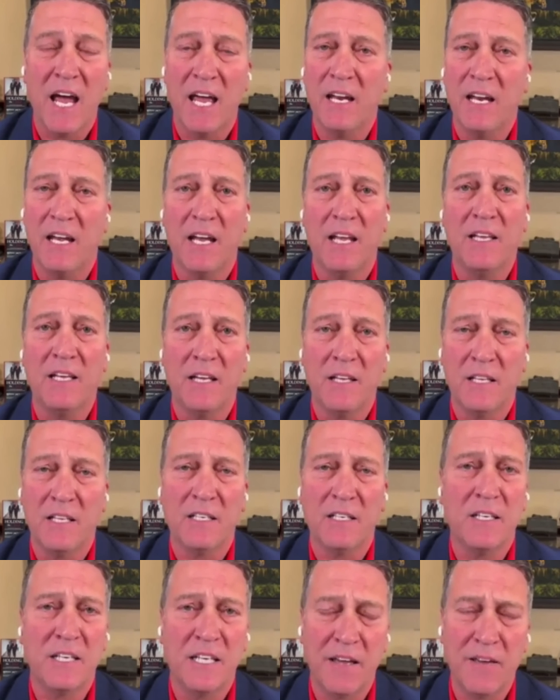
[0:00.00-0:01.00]
And
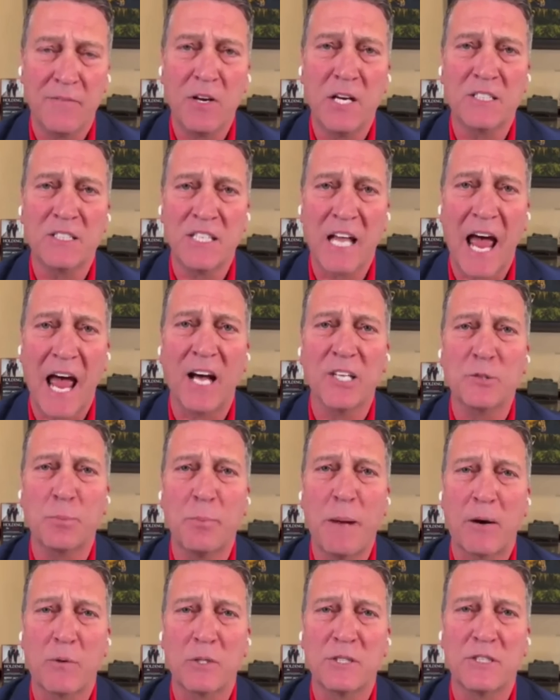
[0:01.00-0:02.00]
and giving us the
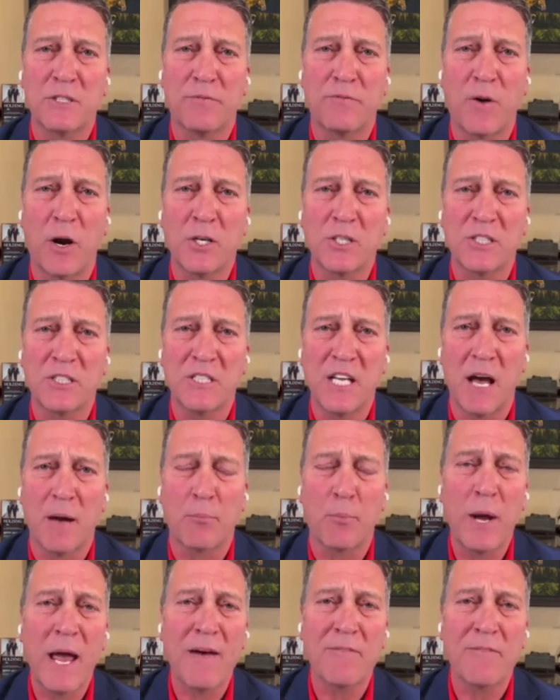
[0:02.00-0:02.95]
House back was the first step.